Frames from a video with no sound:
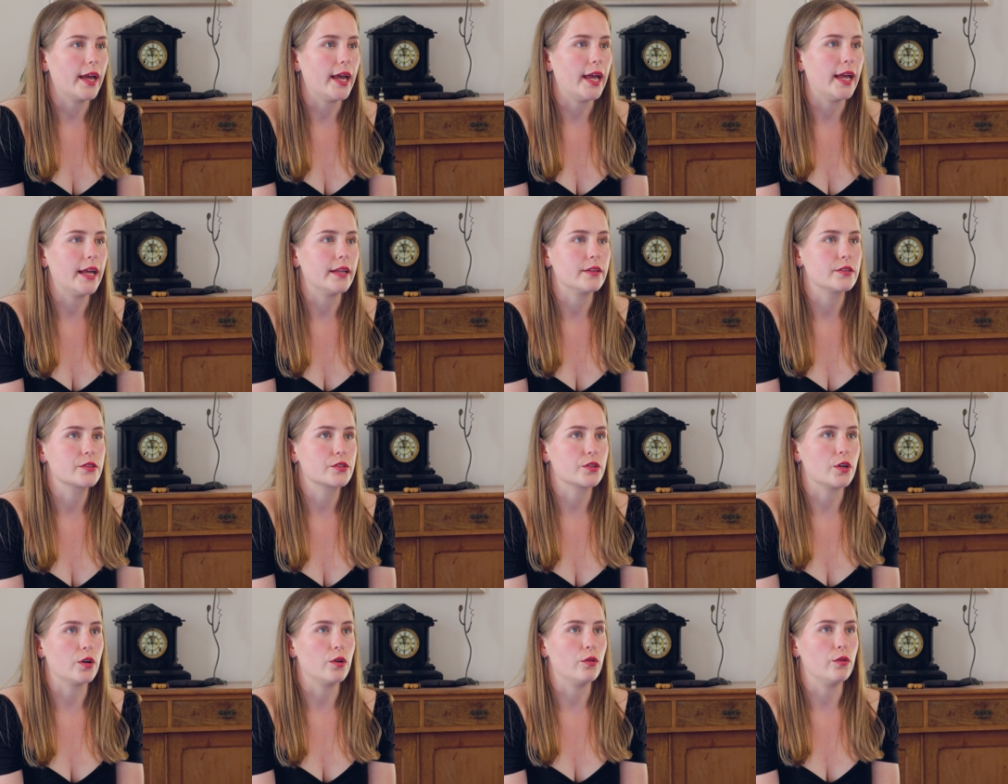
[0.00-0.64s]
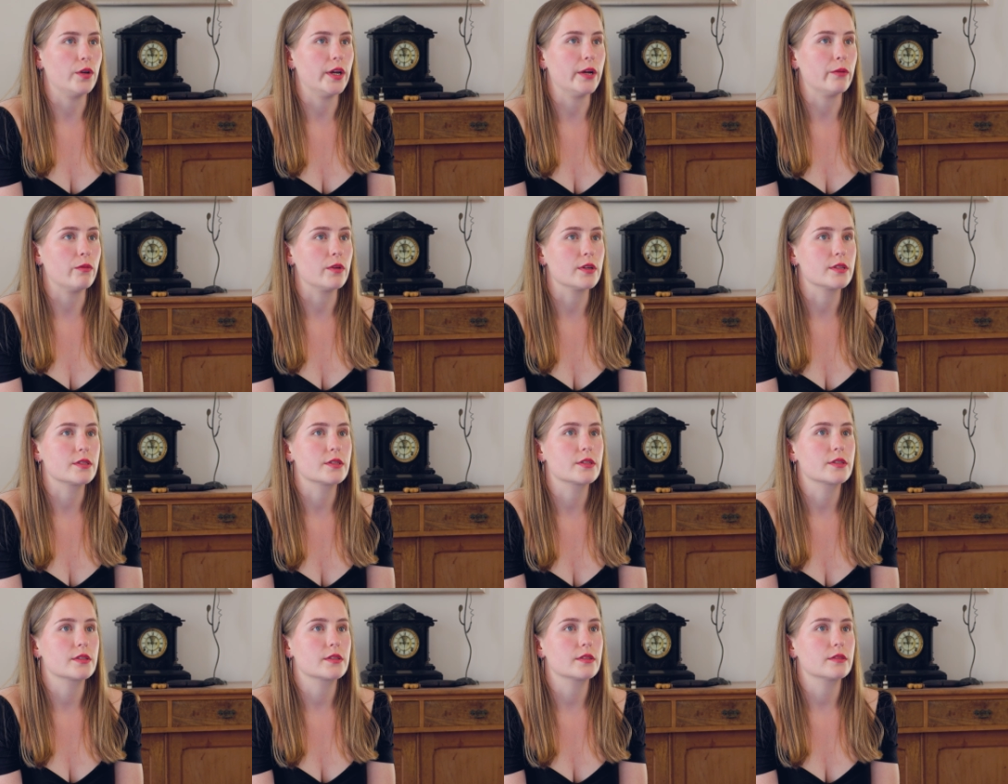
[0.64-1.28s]
And so it
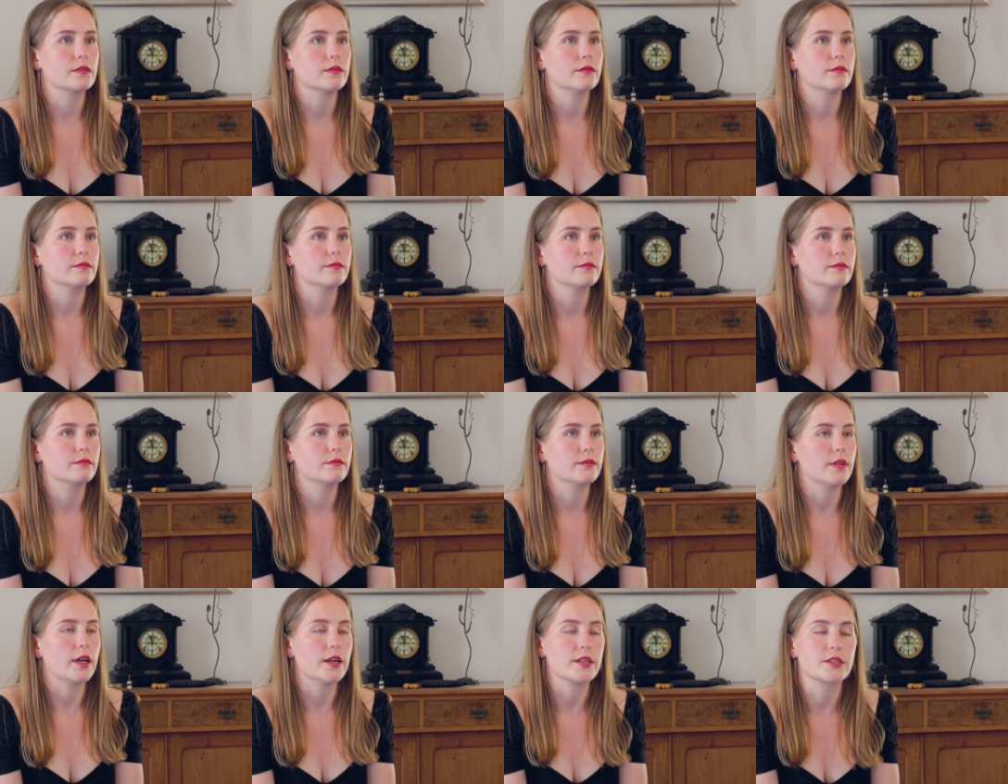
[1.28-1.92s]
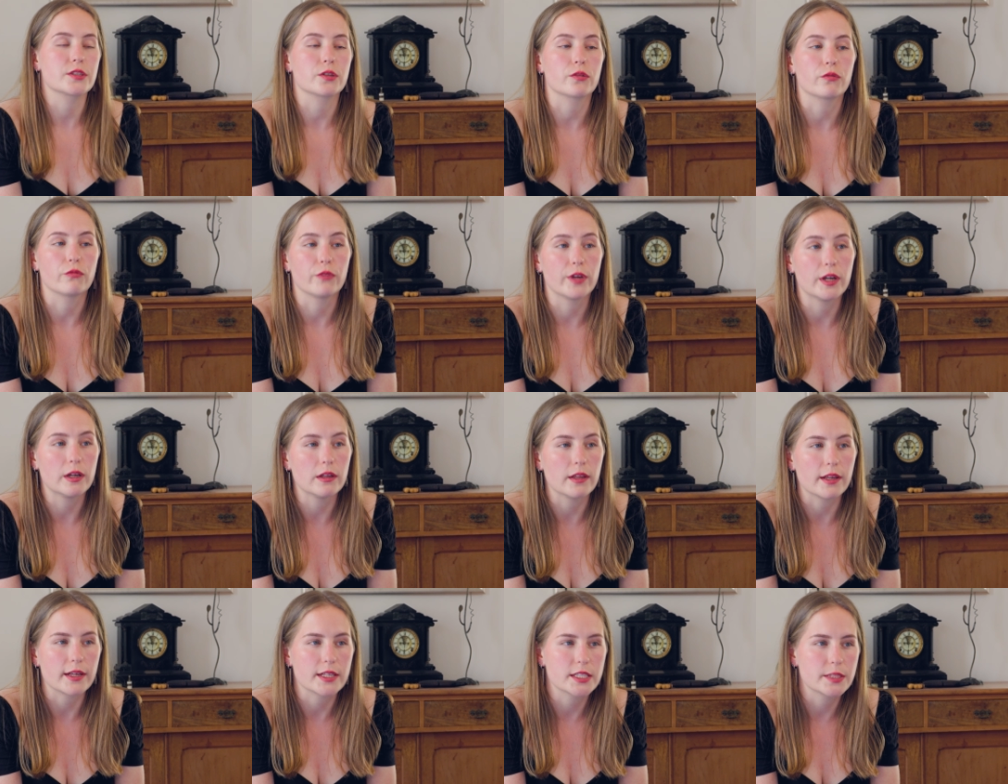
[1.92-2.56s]
was a
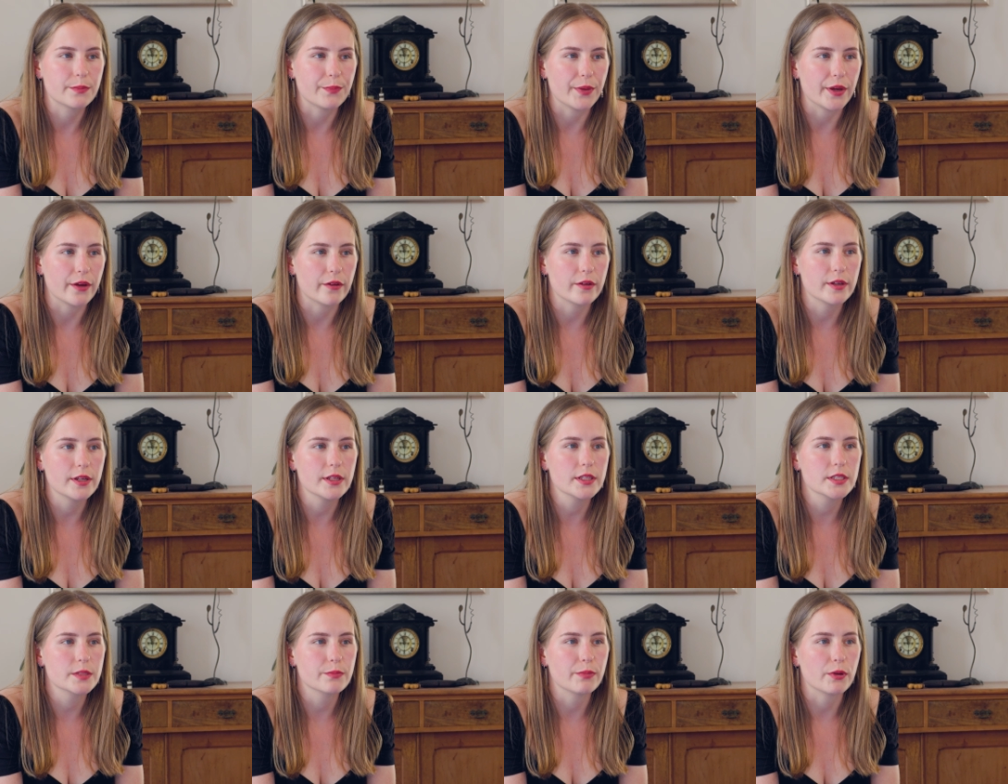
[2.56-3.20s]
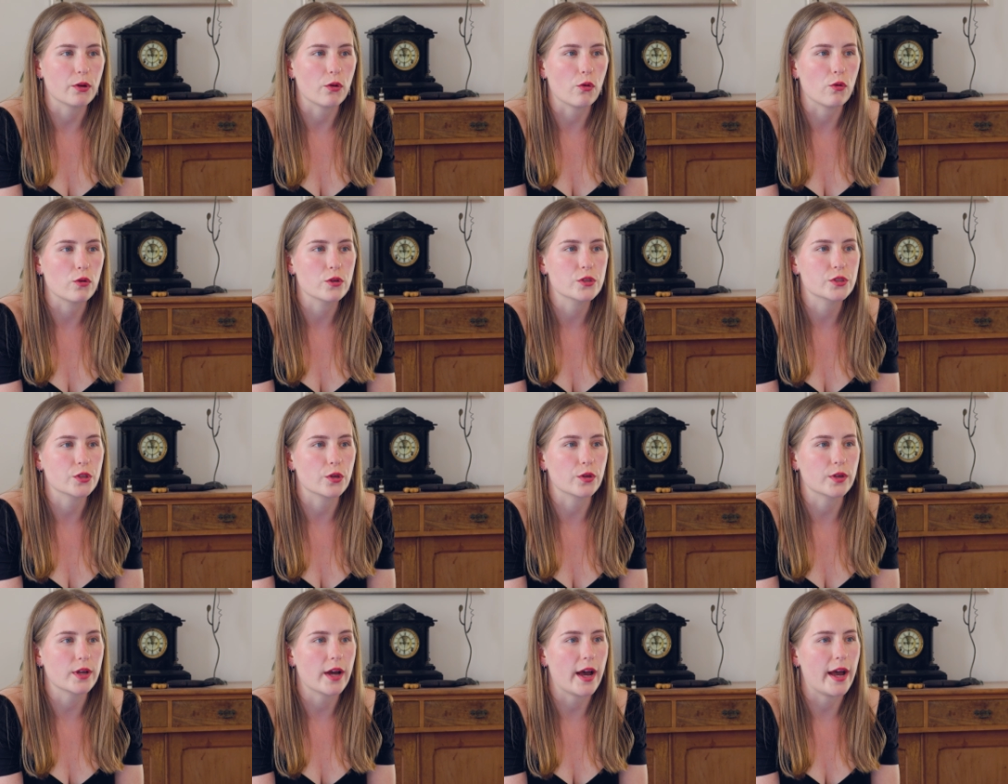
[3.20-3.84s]
surreal experience, but also yeah.